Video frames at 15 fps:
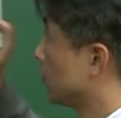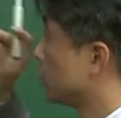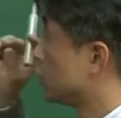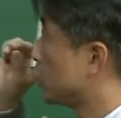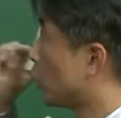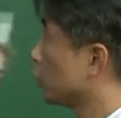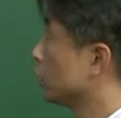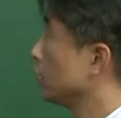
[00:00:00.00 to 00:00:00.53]

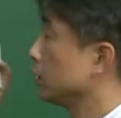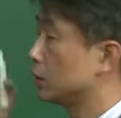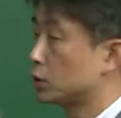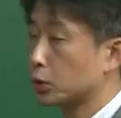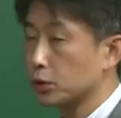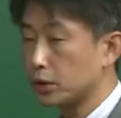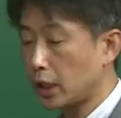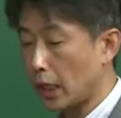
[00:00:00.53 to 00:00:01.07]
shortened
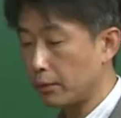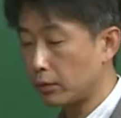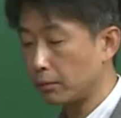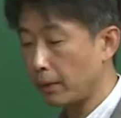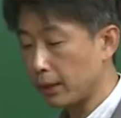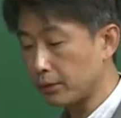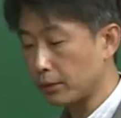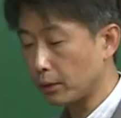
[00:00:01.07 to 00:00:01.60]
truth table
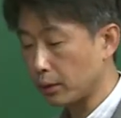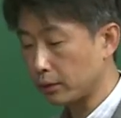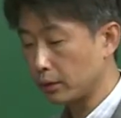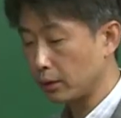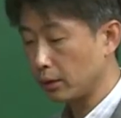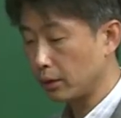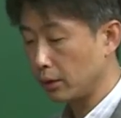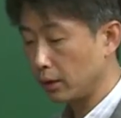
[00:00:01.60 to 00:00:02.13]
method,
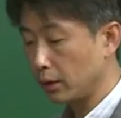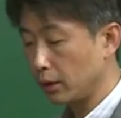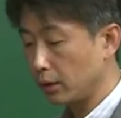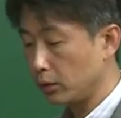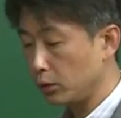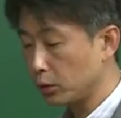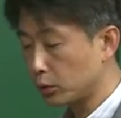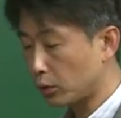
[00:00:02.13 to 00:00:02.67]

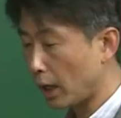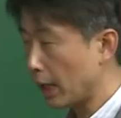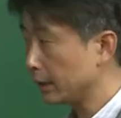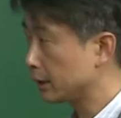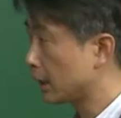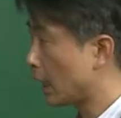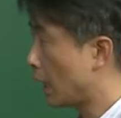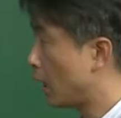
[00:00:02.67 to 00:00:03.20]
you write
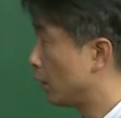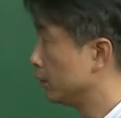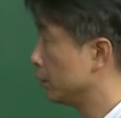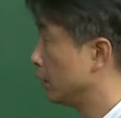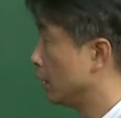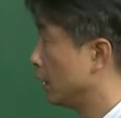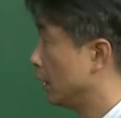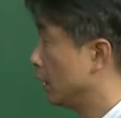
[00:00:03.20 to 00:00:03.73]
down
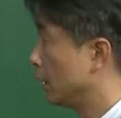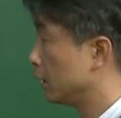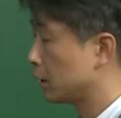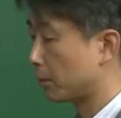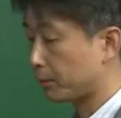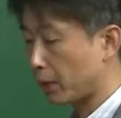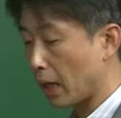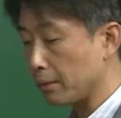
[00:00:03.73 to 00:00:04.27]
the
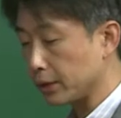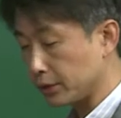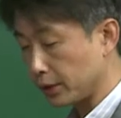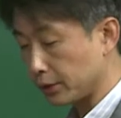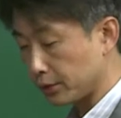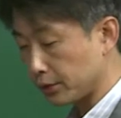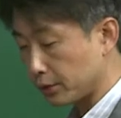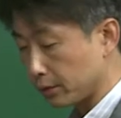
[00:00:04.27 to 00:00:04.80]
premises,